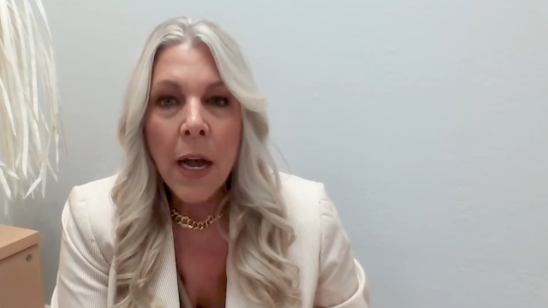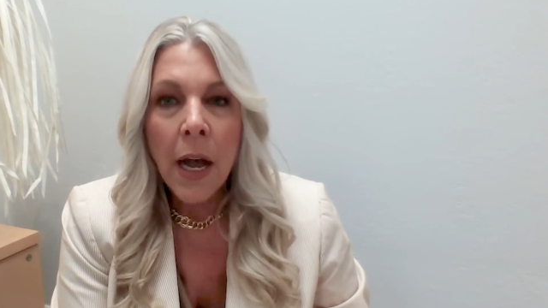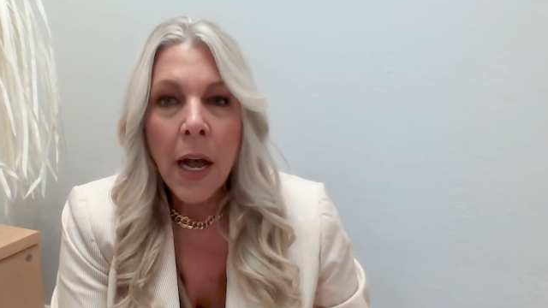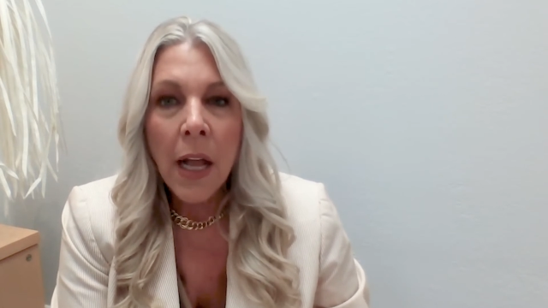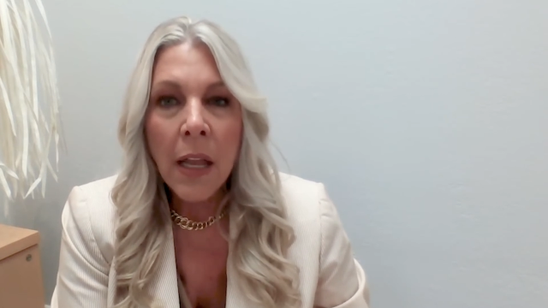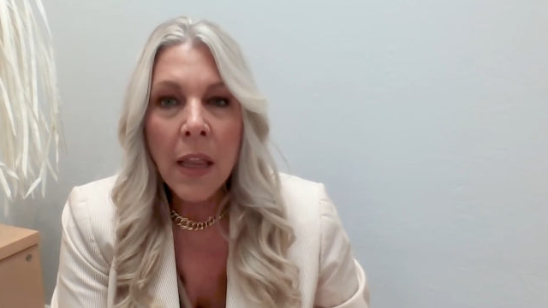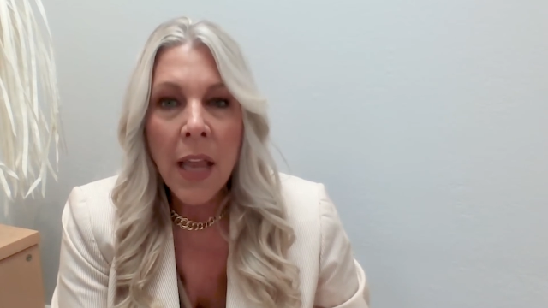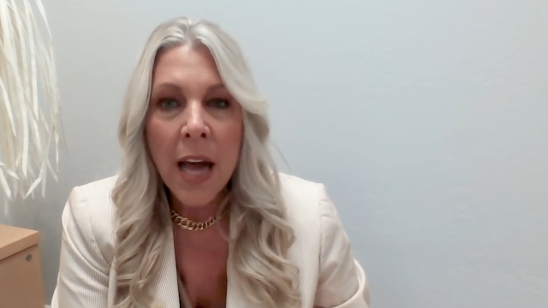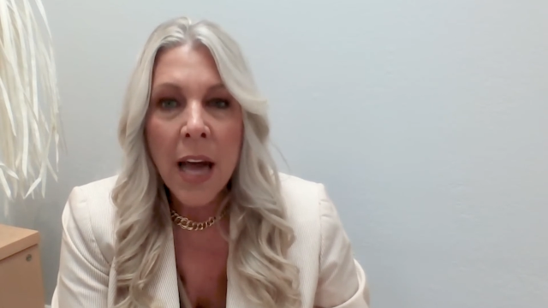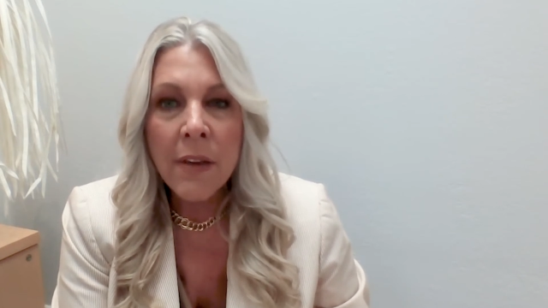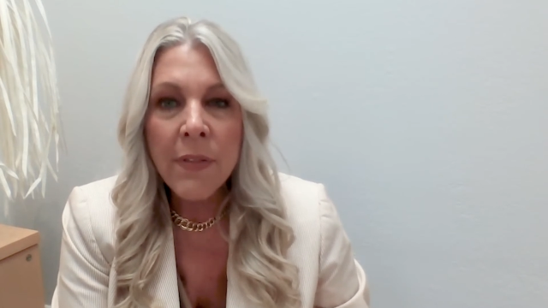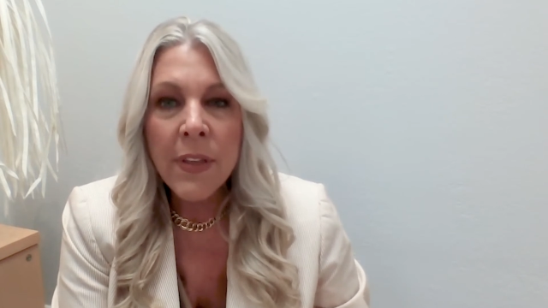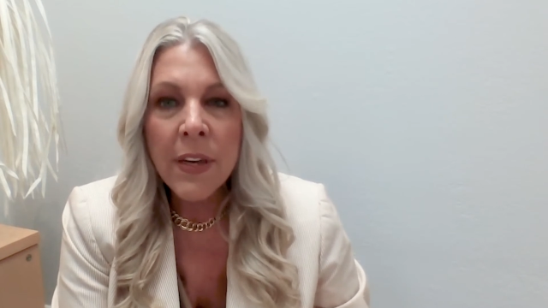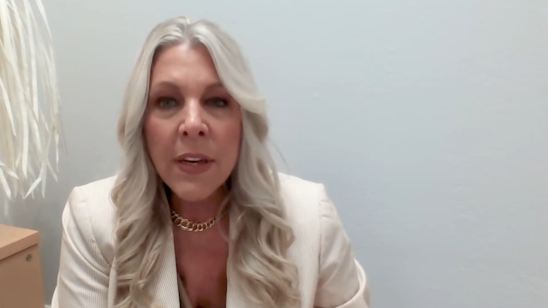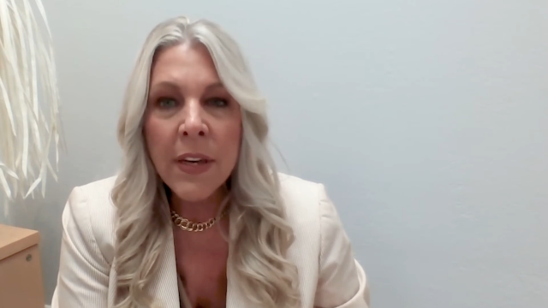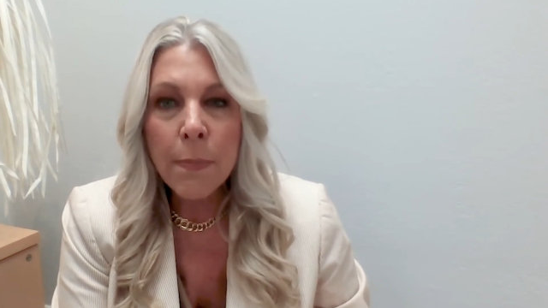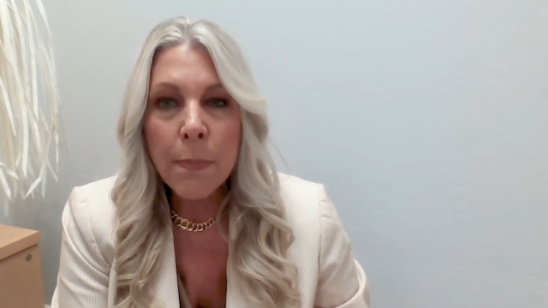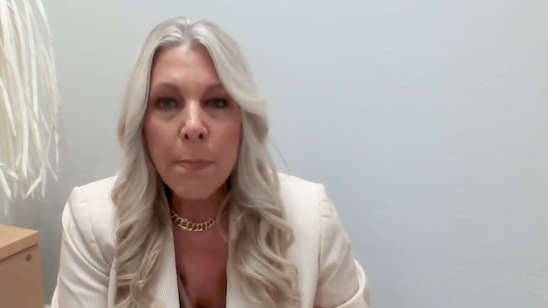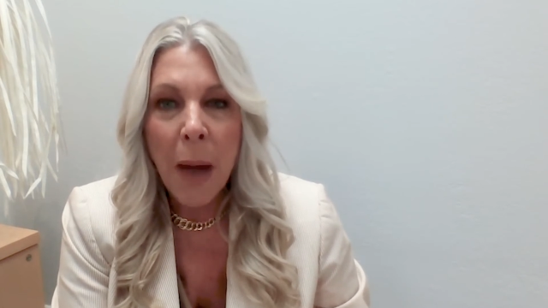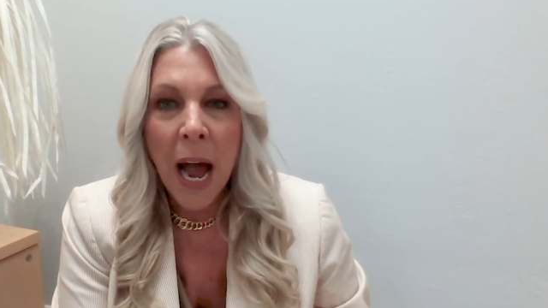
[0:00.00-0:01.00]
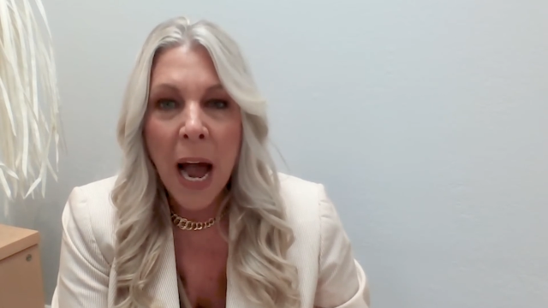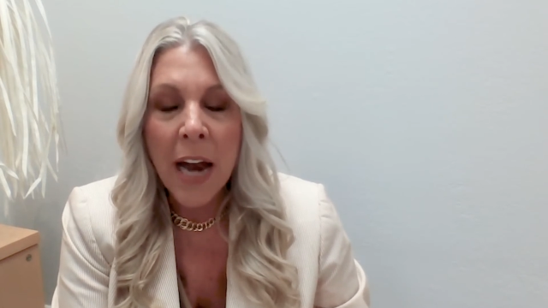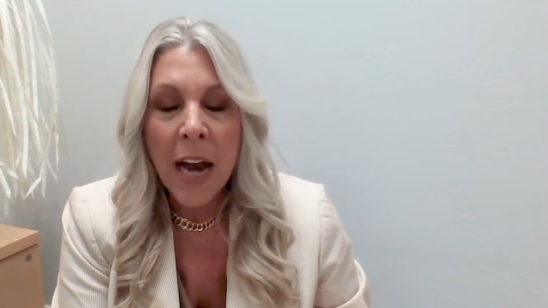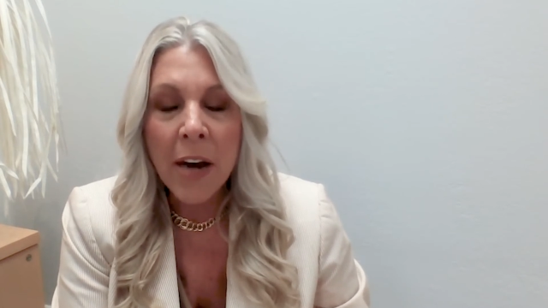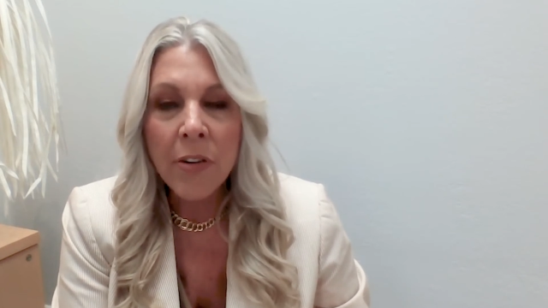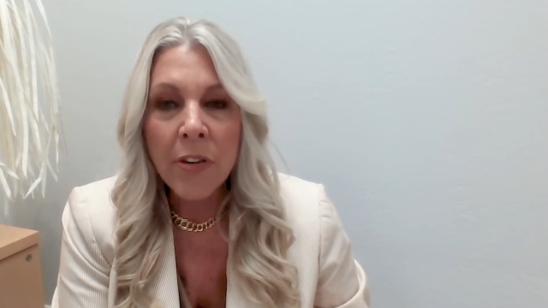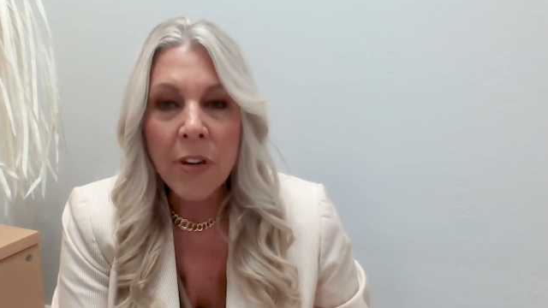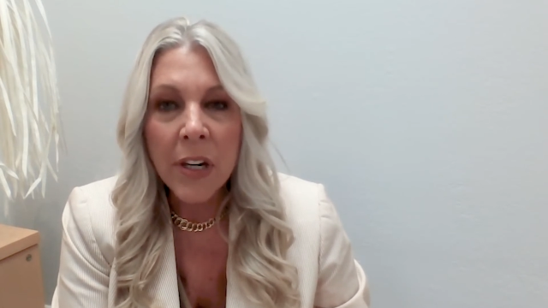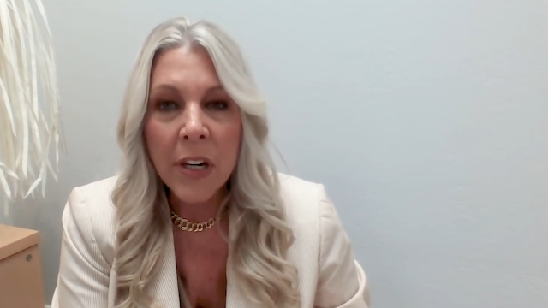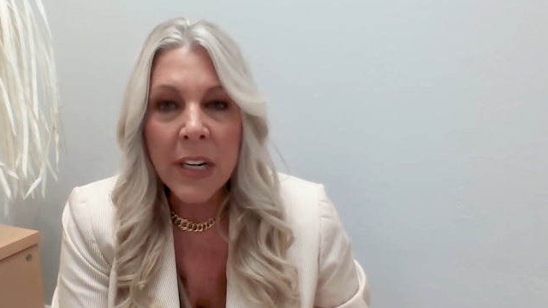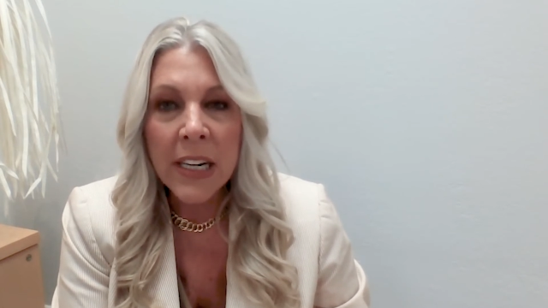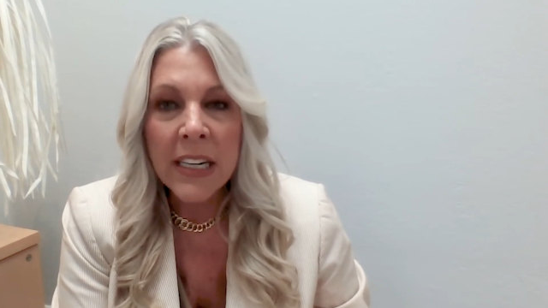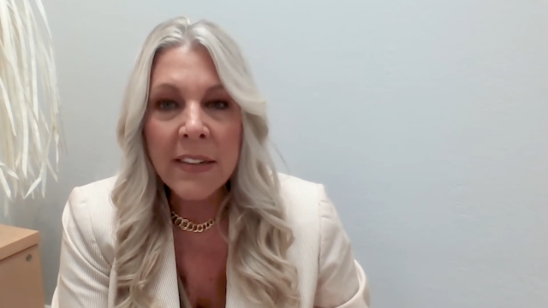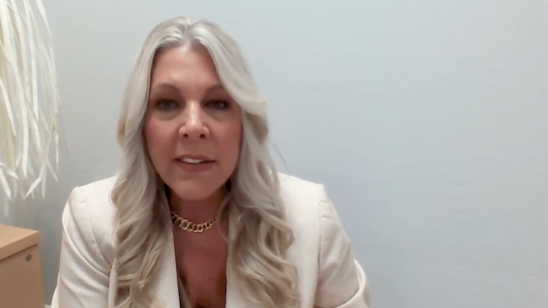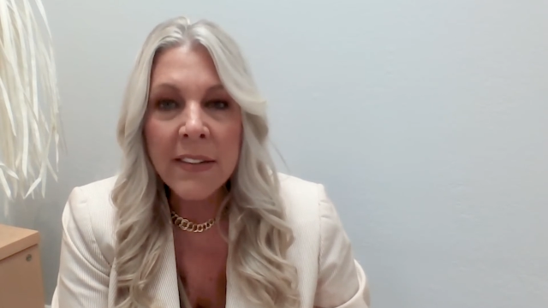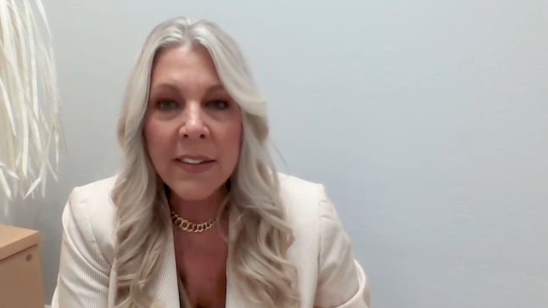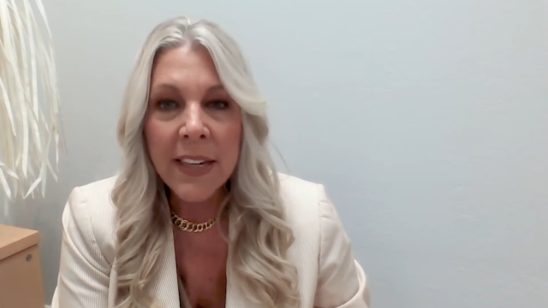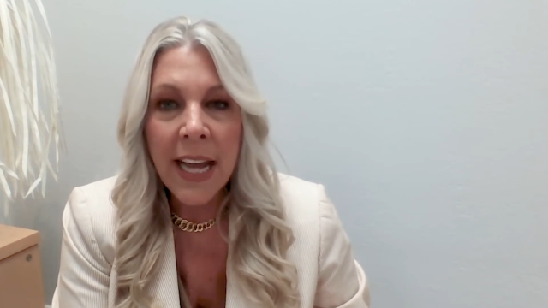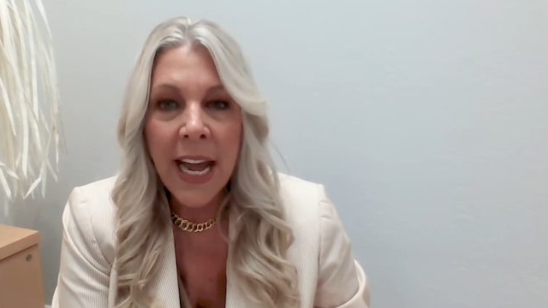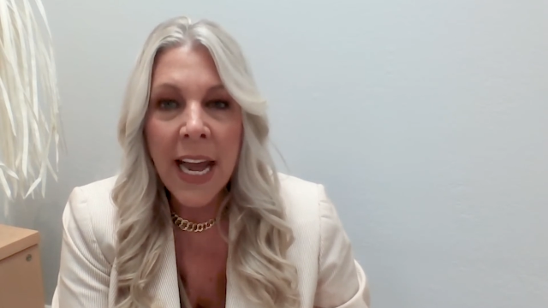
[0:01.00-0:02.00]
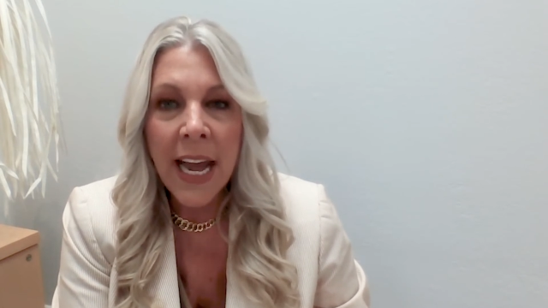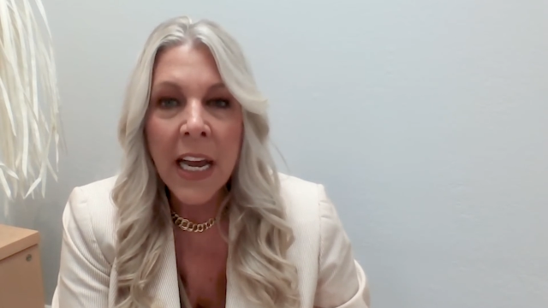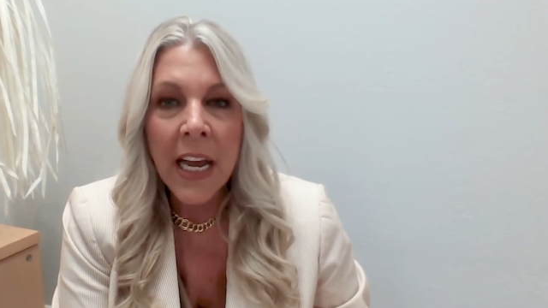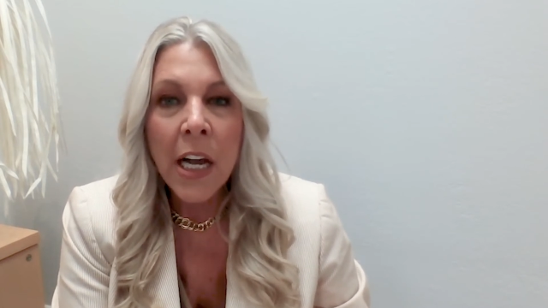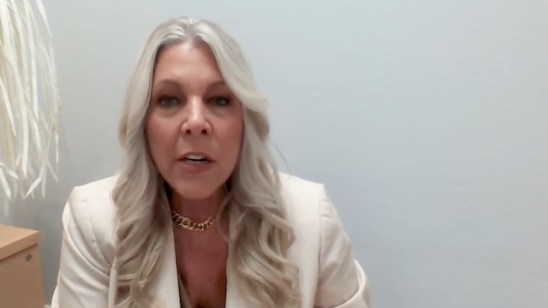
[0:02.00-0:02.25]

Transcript: a lot of these buyers looking today